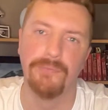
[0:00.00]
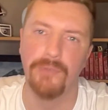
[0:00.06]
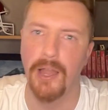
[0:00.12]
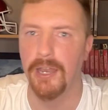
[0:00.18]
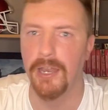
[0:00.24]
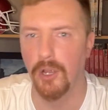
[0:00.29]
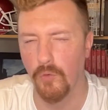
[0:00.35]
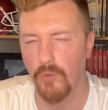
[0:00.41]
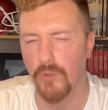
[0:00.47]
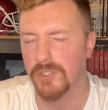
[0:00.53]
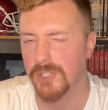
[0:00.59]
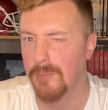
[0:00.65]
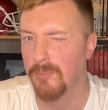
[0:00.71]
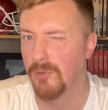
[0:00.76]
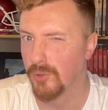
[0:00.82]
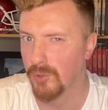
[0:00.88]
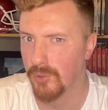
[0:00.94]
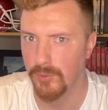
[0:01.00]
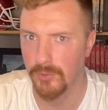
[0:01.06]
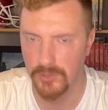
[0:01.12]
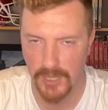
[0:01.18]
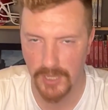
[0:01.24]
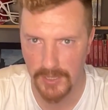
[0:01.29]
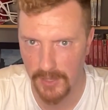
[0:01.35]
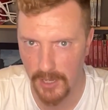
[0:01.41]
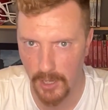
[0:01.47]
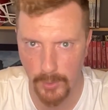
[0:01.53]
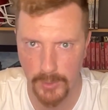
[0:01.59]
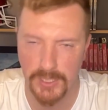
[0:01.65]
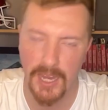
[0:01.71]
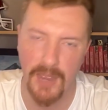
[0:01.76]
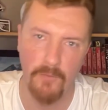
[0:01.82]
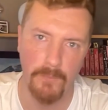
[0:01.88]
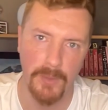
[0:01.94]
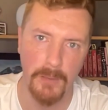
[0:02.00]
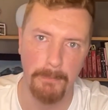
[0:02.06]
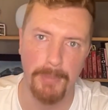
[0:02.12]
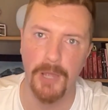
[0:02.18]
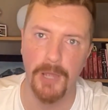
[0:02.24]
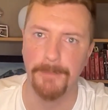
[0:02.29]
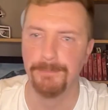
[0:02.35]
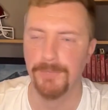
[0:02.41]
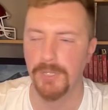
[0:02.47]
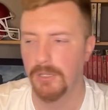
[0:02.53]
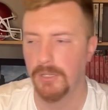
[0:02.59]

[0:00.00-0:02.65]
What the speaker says: fighting over the same recruits like they always have been, but